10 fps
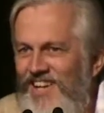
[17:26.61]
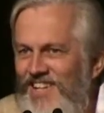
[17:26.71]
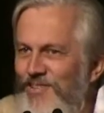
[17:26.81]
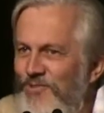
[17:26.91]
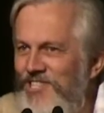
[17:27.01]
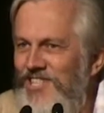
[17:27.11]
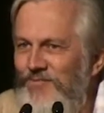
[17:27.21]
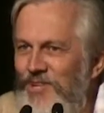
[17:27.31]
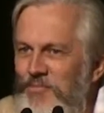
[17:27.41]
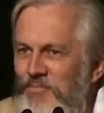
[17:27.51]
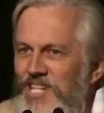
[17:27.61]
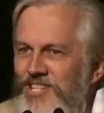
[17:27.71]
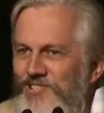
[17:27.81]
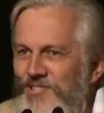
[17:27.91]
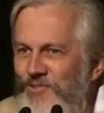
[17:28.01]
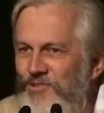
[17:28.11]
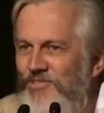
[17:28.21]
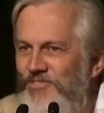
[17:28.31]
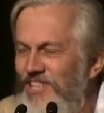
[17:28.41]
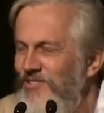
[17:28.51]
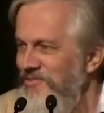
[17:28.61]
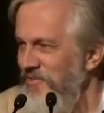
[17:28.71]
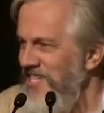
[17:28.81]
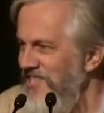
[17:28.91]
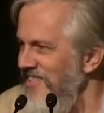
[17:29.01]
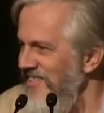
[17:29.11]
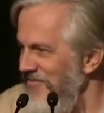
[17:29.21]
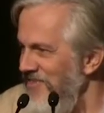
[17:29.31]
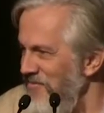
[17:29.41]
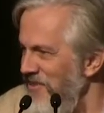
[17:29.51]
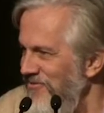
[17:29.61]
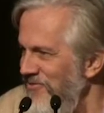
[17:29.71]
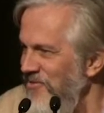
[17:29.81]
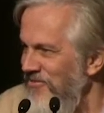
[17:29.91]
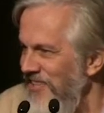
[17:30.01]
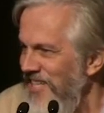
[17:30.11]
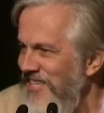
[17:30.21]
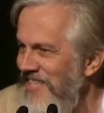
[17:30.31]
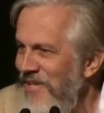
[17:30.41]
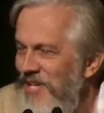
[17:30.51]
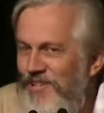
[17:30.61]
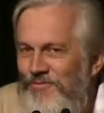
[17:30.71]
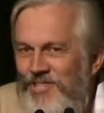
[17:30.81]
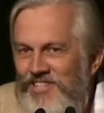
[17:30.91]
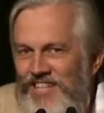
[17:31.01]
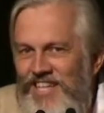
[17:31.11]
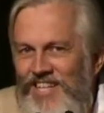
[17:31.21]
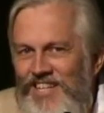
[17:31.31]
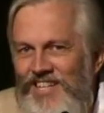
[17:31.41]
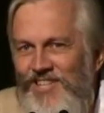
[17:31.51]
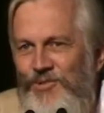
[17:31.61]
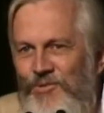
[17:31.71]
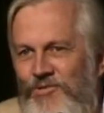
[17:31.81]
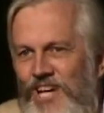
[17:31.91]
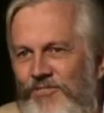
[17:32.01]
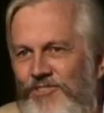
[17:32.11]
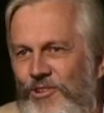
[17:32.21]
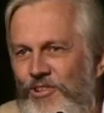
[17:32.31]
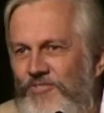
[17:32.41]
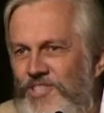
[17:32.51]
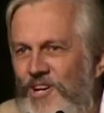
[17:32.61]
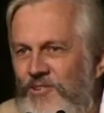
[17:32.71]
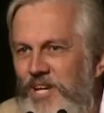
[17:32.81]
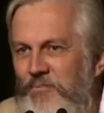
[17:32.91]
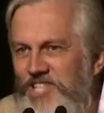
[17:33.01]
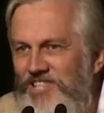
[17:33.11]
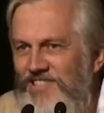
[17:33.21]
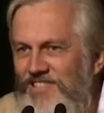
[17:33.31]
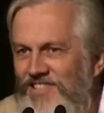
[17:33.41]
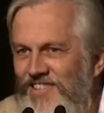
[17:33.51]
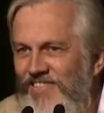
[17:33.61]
That was that one major school of introspection, if I'm informed well, was thinking that you could have thought without images,